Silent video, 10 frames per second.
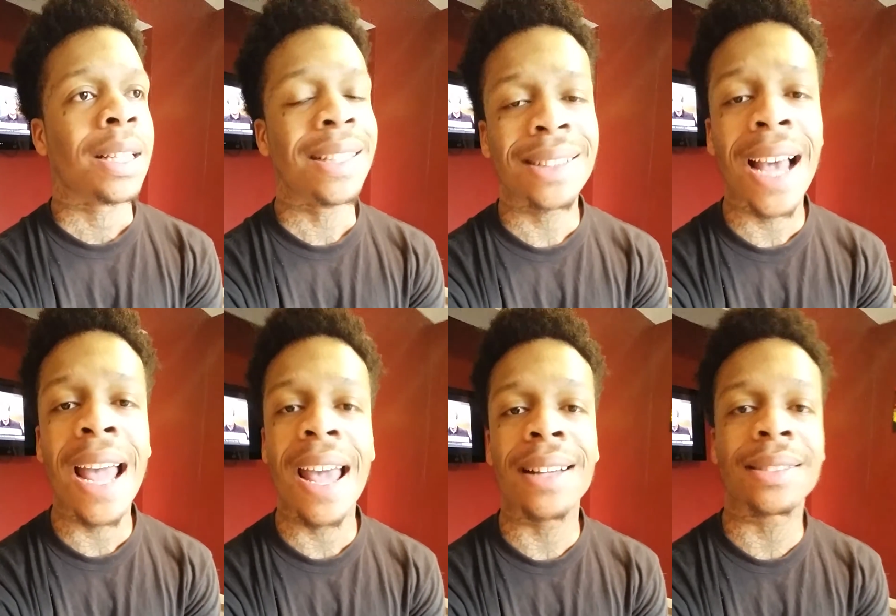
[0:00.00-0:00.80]
This guy
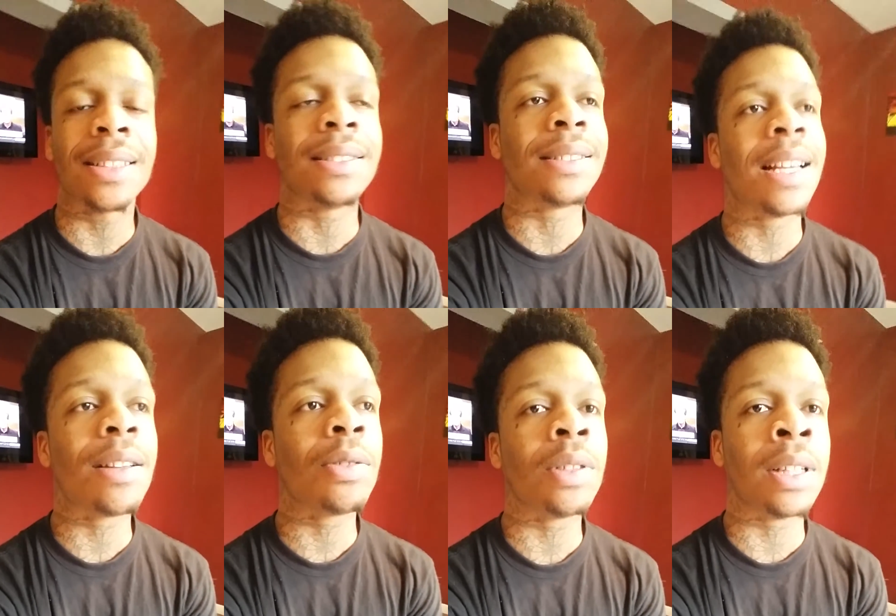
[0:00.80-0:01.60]
has
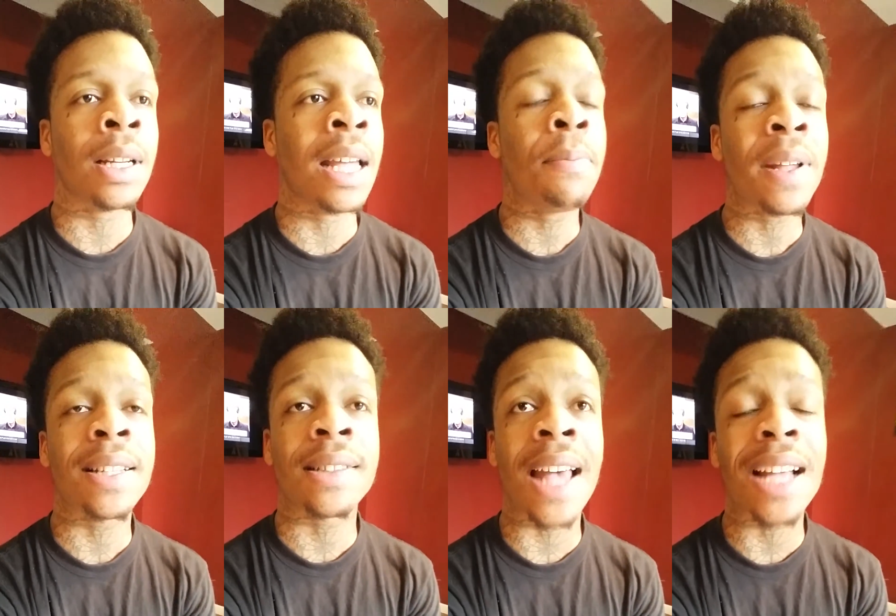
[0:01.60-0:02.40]
he been
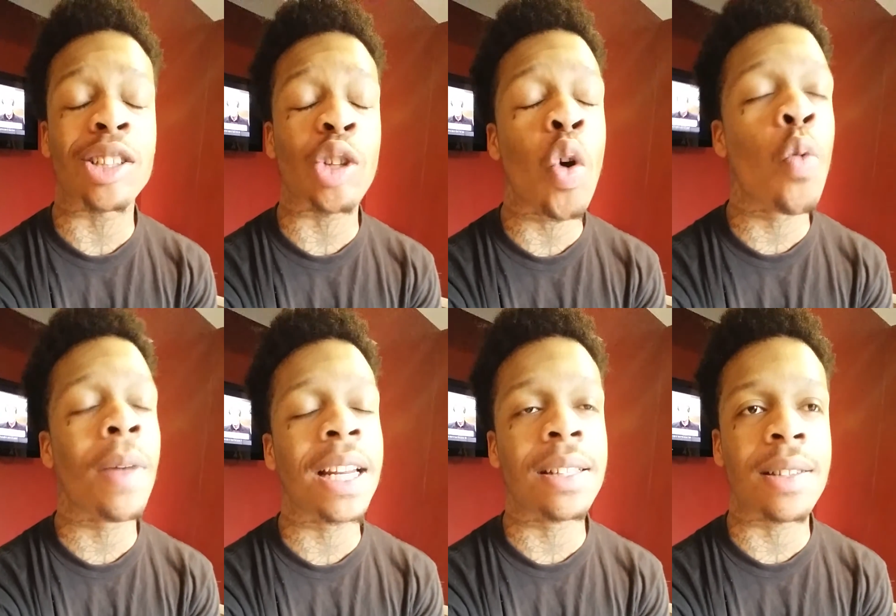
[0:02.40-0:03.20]
sacked so
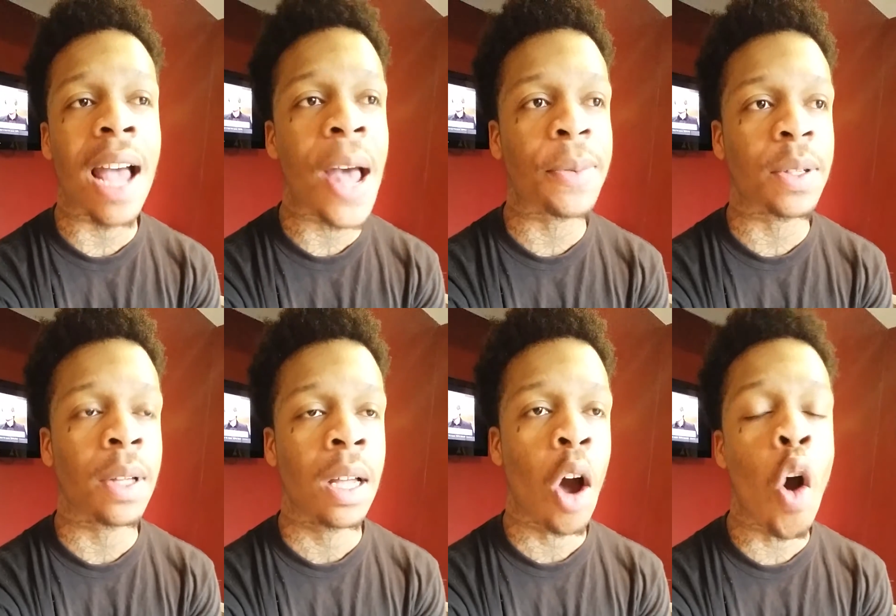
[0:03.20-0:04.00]
many times
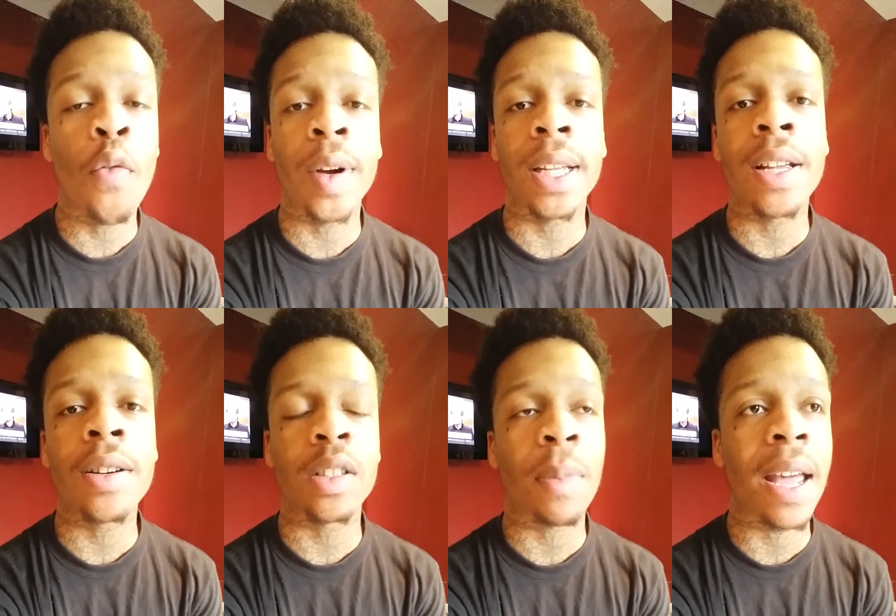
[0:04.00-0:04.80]
over the
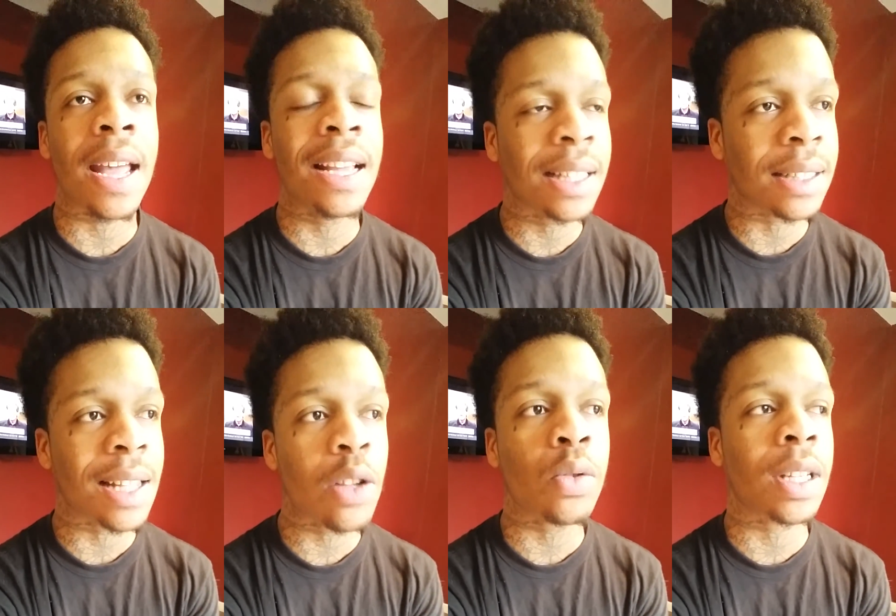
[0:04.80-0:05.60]
years, man, and he
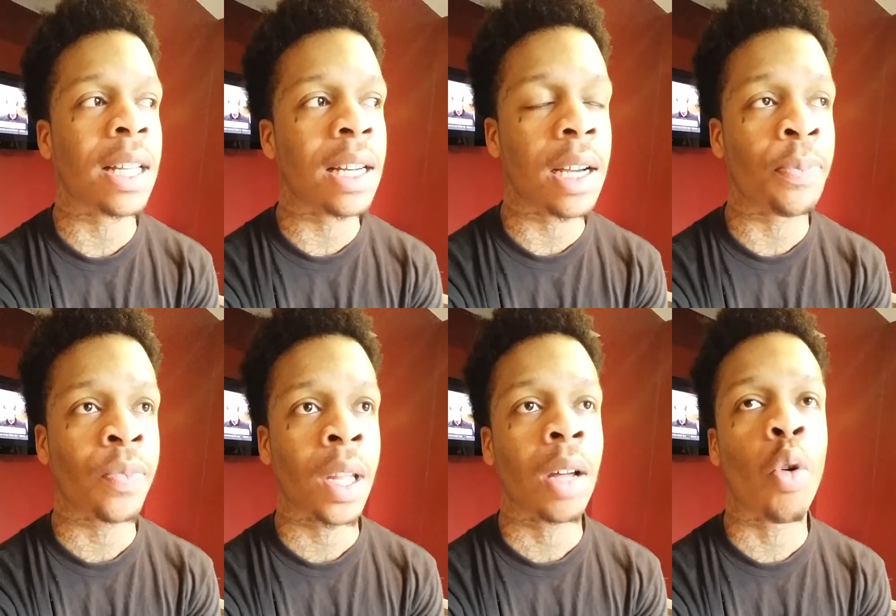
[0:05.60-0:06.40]
continues to get up,
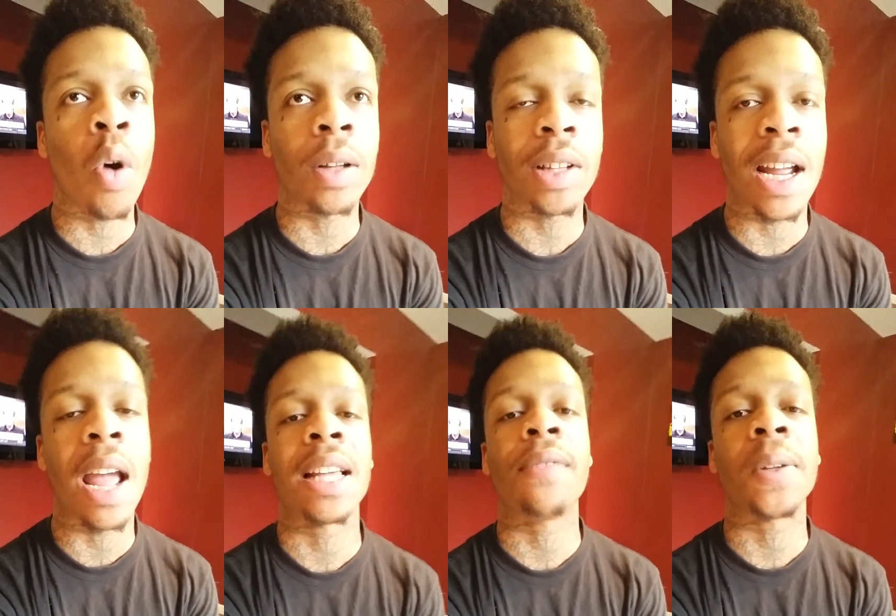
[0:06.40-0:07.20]
go out there,
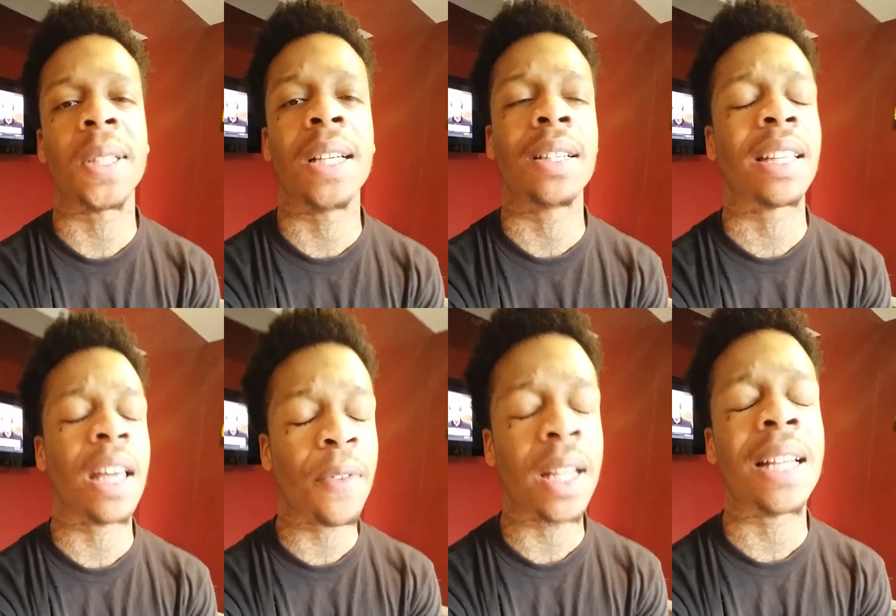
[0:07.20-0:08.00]
and give it
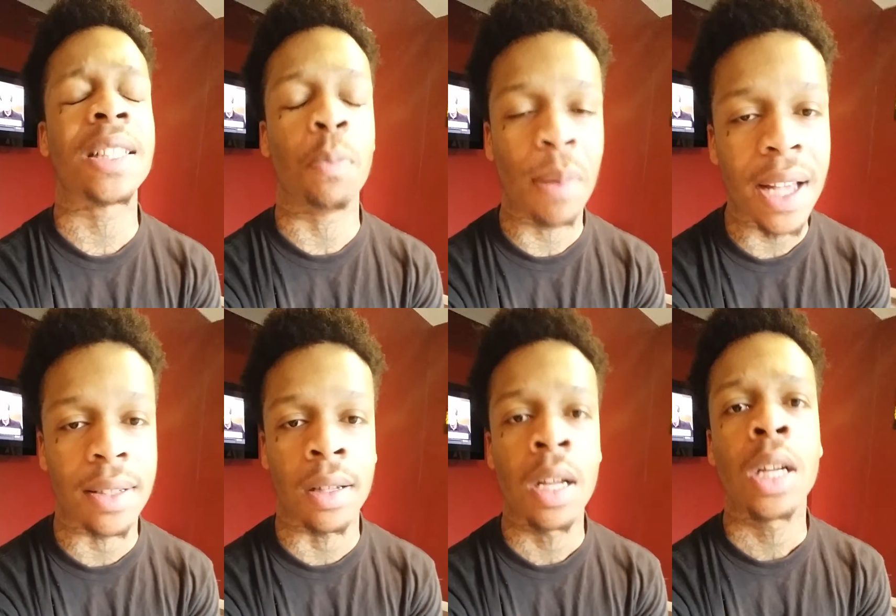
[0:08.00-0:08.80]
his
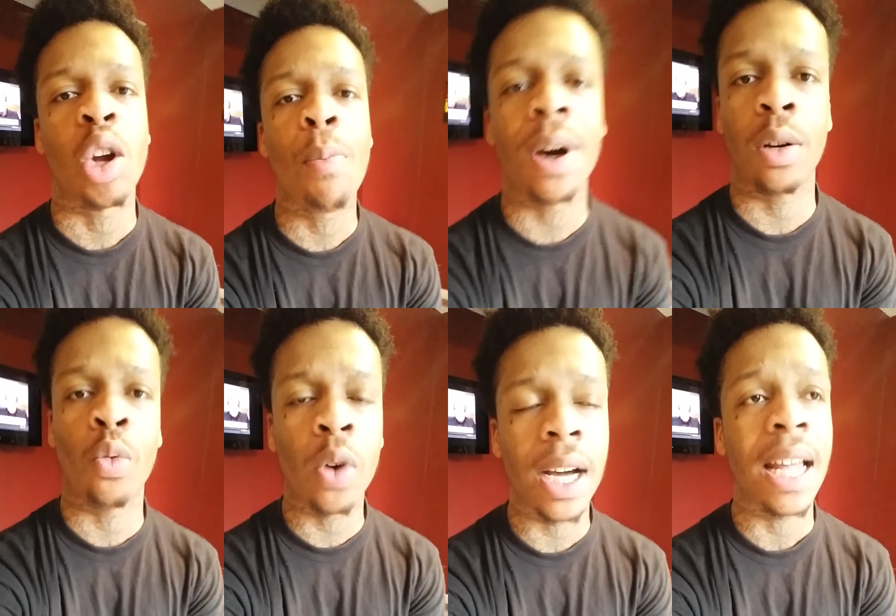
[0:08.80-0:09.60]
best, no matter
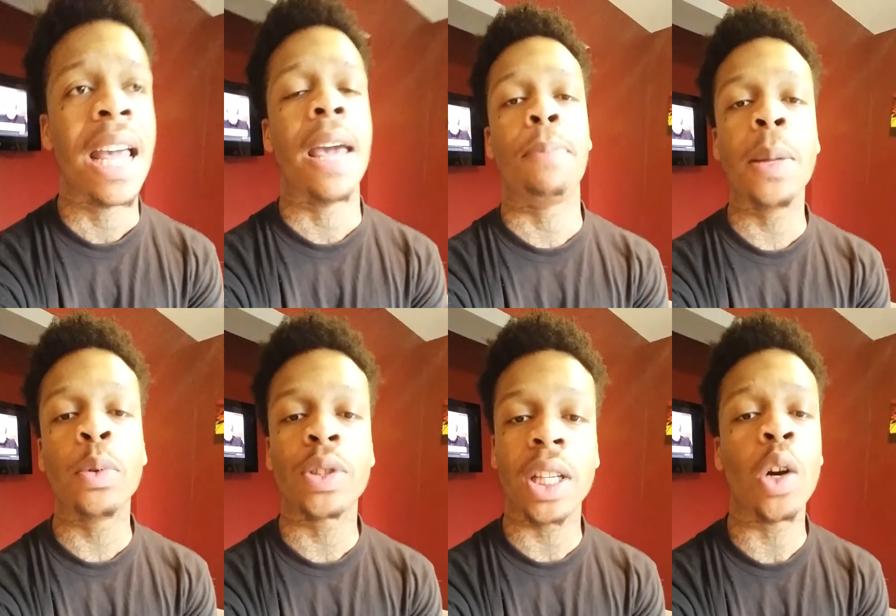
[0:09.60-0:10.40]
what. And
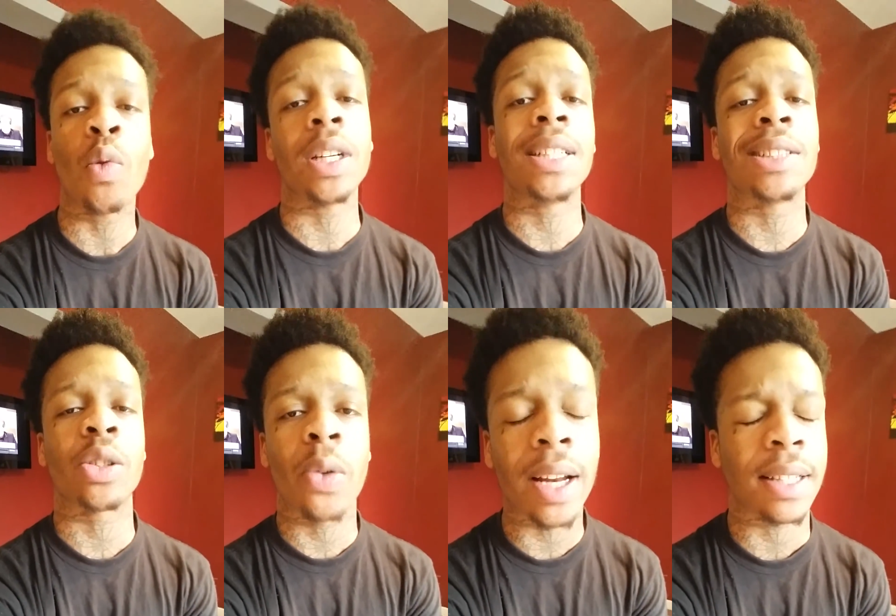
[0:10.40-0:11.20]
people still want to
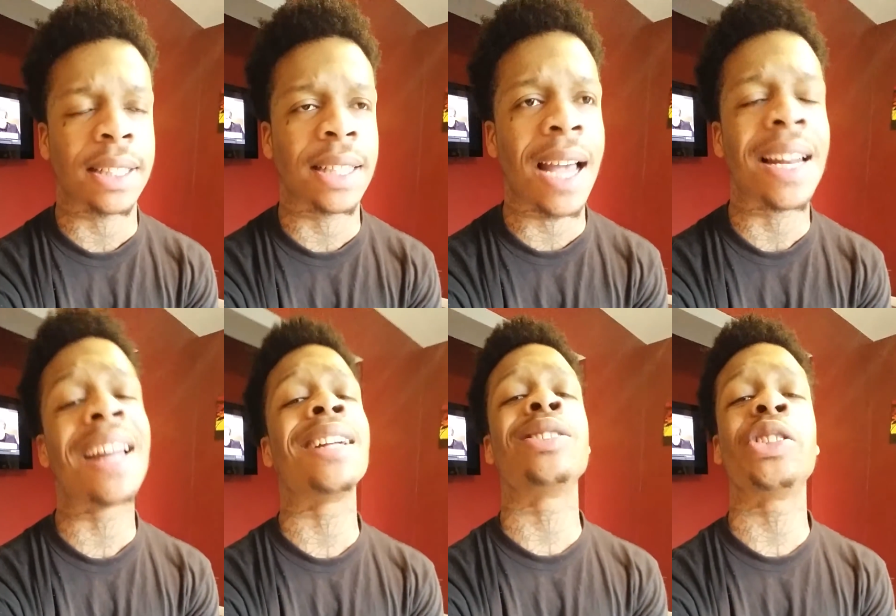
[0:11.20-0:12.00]
discredit this guy.
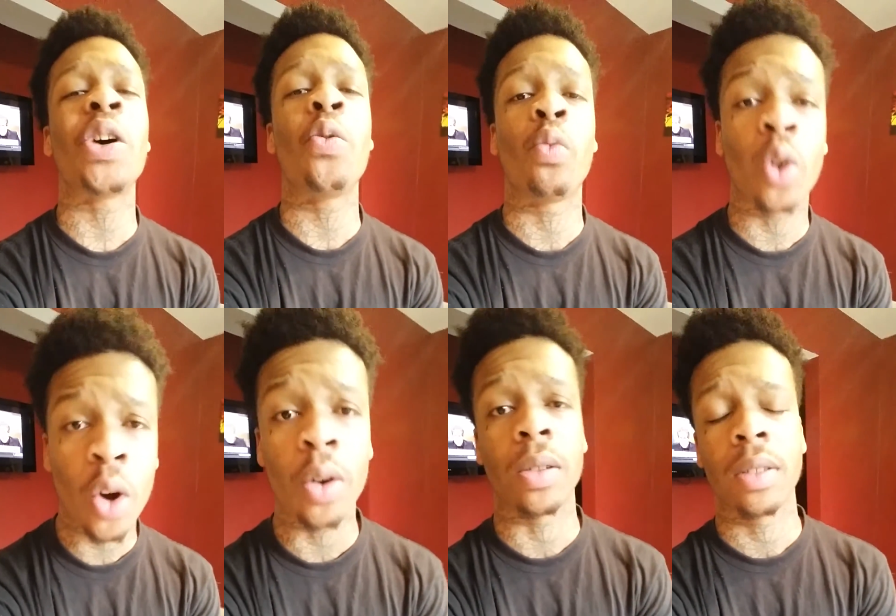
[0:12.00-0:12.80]
That is so
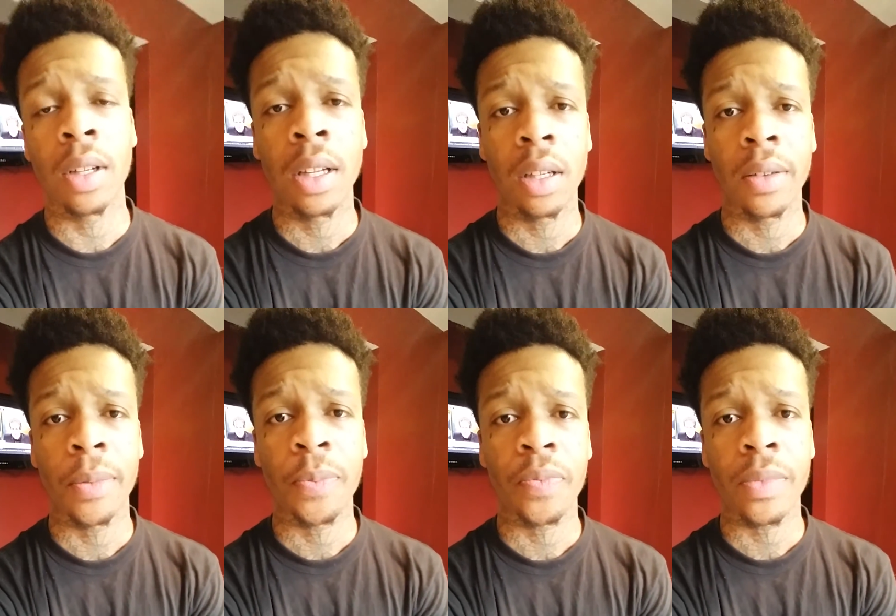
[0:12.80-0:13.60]
wrong.
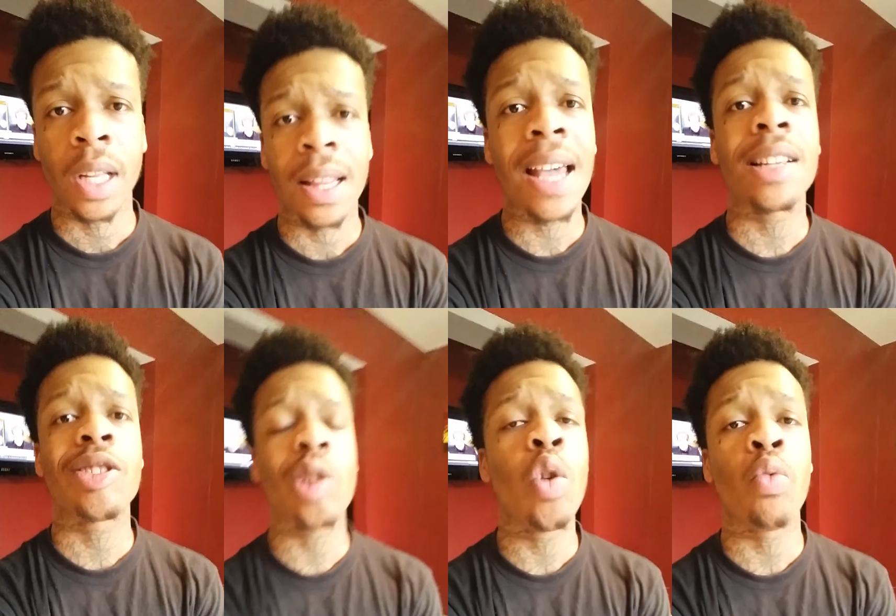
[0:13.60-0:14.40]
That
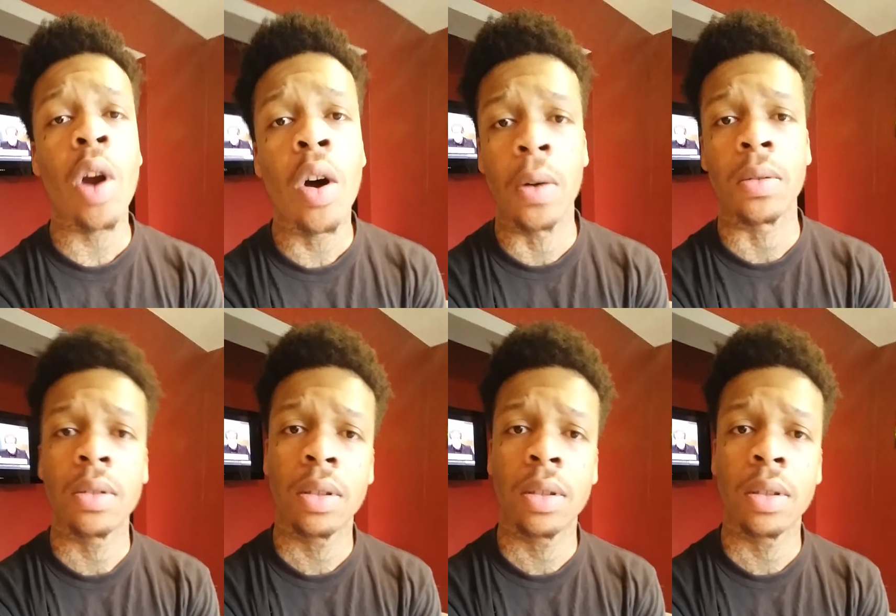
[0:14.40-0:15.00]
is so wrong.